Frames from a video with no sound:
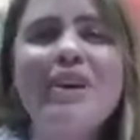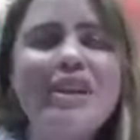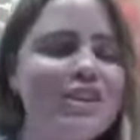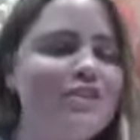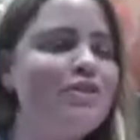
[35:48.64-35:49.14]
have a
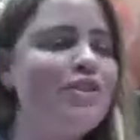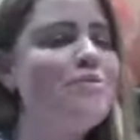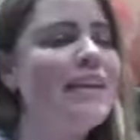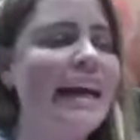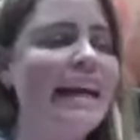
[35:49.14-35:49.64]
question
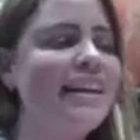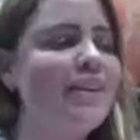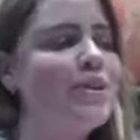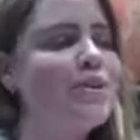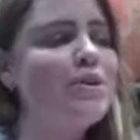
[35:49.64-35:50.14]
from
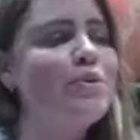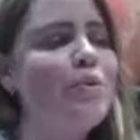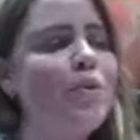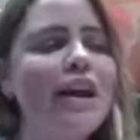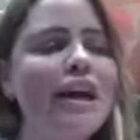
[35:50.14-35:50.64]
Katie, which was,
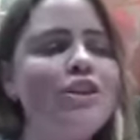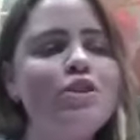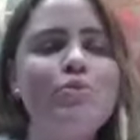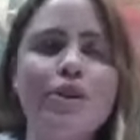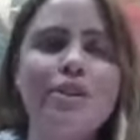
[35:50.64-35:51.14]
what has
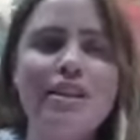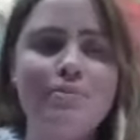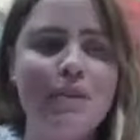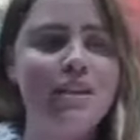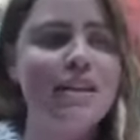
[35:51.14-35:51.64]
your process
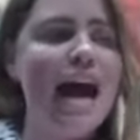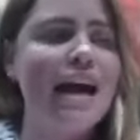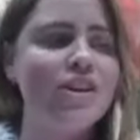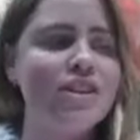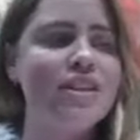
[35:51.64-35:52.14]
been to
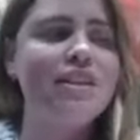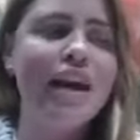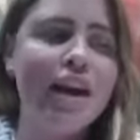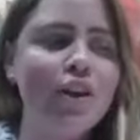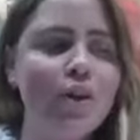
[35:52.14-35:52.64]
actually
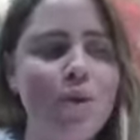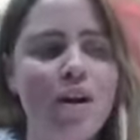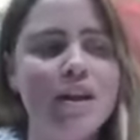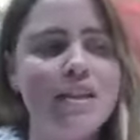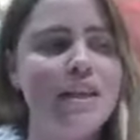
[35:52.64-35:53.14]
get your
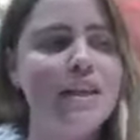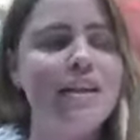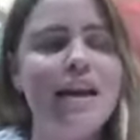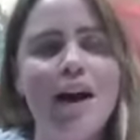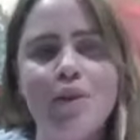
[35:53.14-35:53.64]
work seen
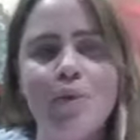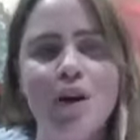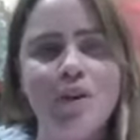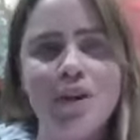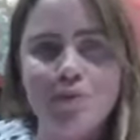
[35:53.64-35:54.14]
and out in the
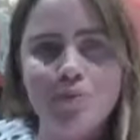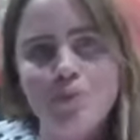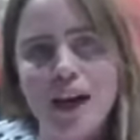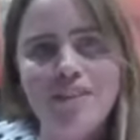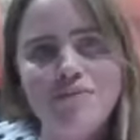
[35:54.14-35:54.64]
world? And you
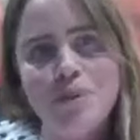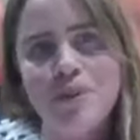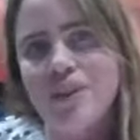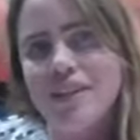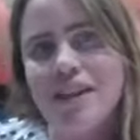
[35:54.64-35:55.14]
kind of
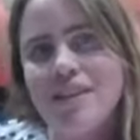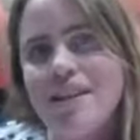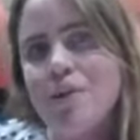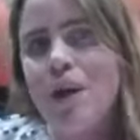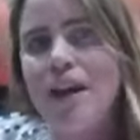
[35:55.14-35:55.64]
beautifully started
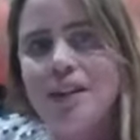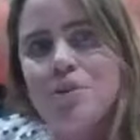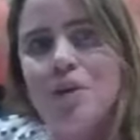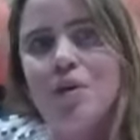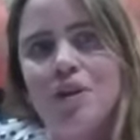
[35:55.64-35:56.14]
segueing
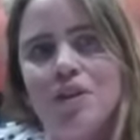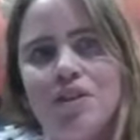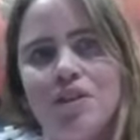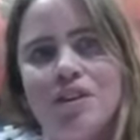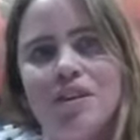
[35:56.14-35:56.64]
into it with
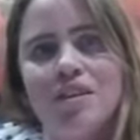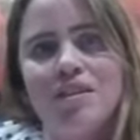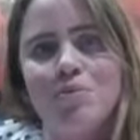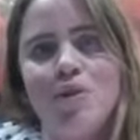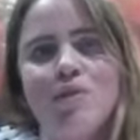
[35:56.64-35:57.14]
the
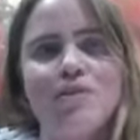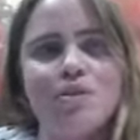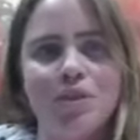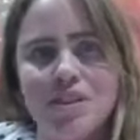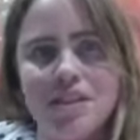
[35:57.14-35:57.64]
move
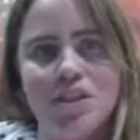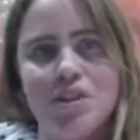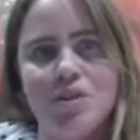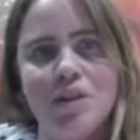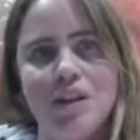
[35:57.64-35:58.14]
towards
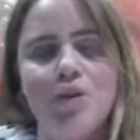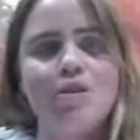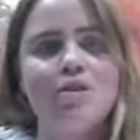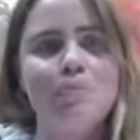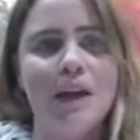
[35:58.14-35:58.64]
digital and
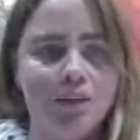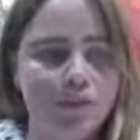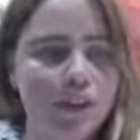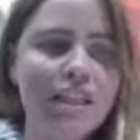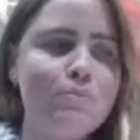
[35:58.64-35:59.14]
those
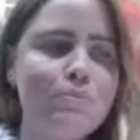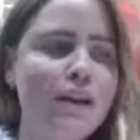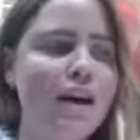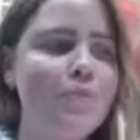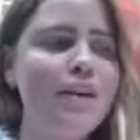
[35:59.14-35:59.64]
benefits.
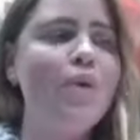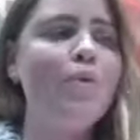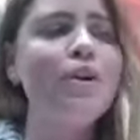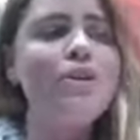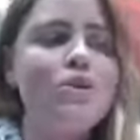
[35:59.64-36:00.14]
But yeah,
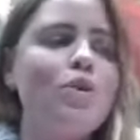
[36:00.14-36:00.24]
what